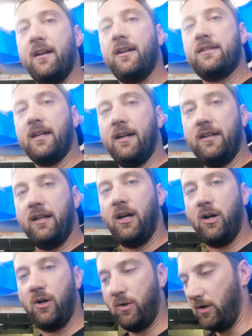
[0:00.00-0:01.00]
So
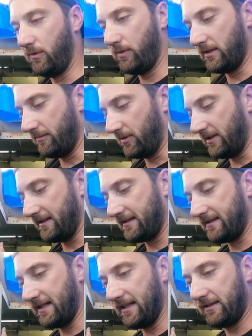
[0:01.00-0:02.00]
what I might
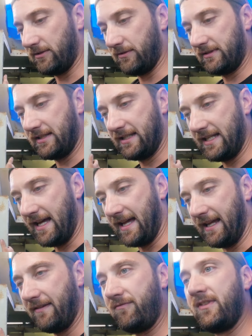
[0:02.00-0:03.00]
start doing
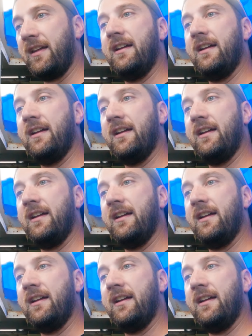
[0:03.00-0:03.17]
today